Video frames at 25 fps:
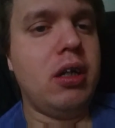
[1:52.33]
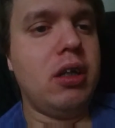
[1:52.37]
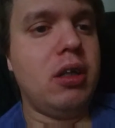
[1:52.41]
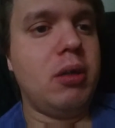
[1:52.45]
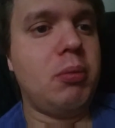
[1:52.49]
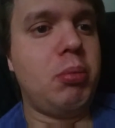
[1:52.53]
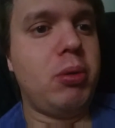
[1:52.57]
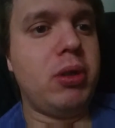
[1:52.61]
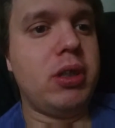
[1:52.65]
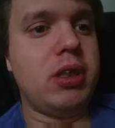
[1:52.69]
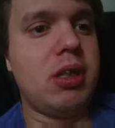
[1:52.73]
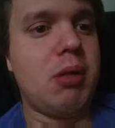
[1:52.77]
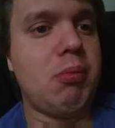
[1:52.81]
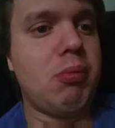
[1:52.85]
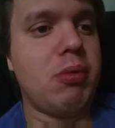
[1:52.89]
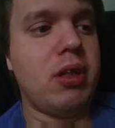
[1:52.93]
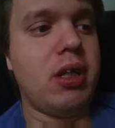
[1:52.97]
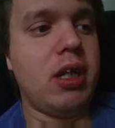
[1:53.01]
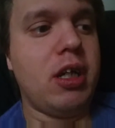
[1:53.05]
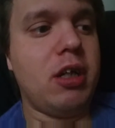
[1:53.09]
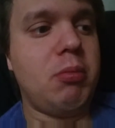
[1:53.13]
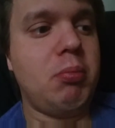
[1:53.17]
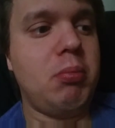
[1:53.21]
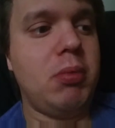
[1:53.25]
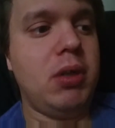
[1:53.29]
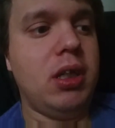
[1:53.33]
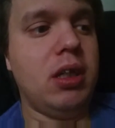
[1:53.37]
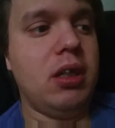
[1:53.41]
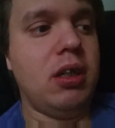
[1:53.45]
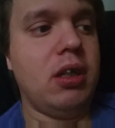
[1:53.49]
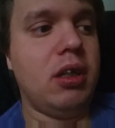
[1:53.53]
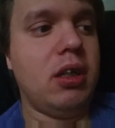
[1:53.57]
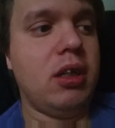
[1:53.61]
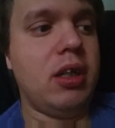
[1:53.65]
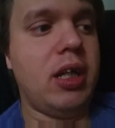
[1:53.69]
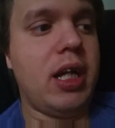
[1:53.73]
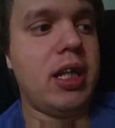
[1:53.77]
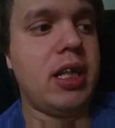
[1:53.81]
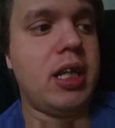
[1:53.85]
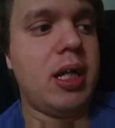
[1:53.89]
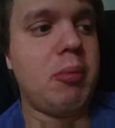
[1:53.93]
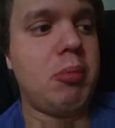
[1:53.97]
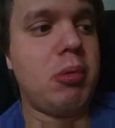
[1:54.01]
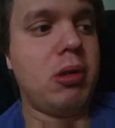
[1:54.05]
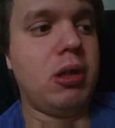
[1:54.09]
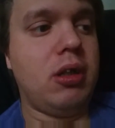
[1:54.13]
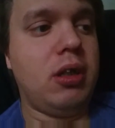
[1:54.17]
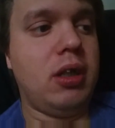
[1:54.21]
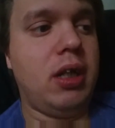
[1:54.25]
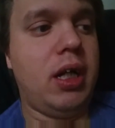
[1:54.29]
to put someone like me in that
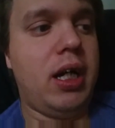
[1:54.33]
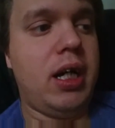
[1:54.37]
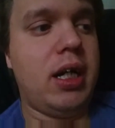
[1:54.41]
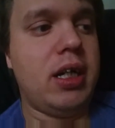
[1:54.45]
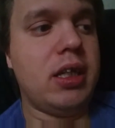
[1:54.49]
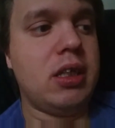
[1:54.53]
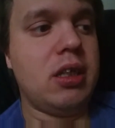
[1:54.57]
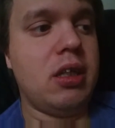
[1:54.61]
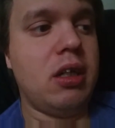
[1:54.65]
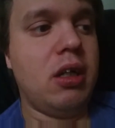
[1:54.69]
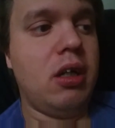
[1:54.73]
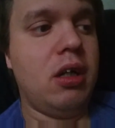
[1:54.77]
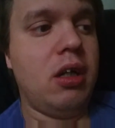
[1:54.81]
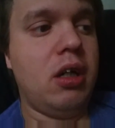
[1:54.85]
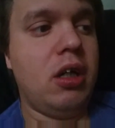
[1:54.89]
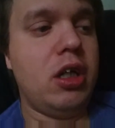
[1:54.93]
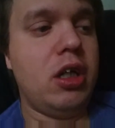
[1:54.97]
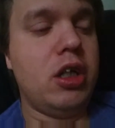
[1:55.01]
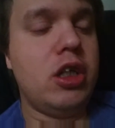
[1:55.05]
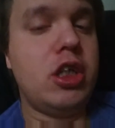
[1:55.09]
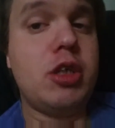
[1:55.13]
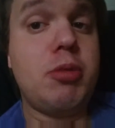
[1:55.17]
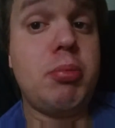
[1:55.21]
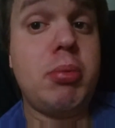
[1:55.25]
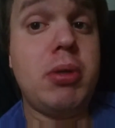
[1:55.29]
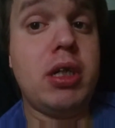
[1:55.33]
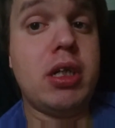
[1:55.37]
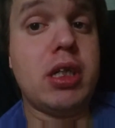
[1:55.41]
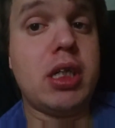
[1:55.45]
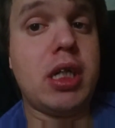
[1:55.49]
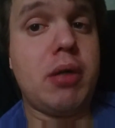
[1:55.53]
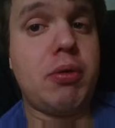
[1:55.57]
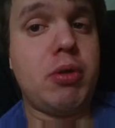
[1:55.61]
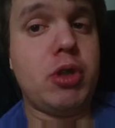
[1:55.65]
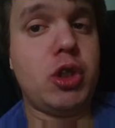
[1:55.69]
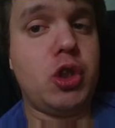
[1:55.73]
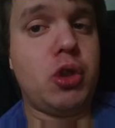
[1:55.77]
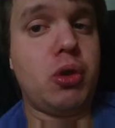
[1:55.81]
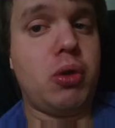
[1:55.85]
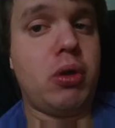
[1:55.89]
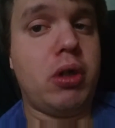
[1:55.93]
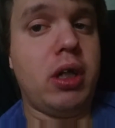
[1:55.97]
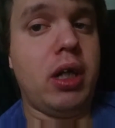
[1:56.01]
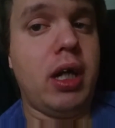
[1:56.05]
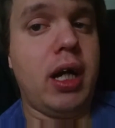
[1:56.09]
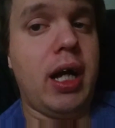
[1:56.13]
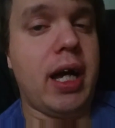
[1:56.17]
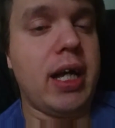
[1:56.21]
type of class just because I was short.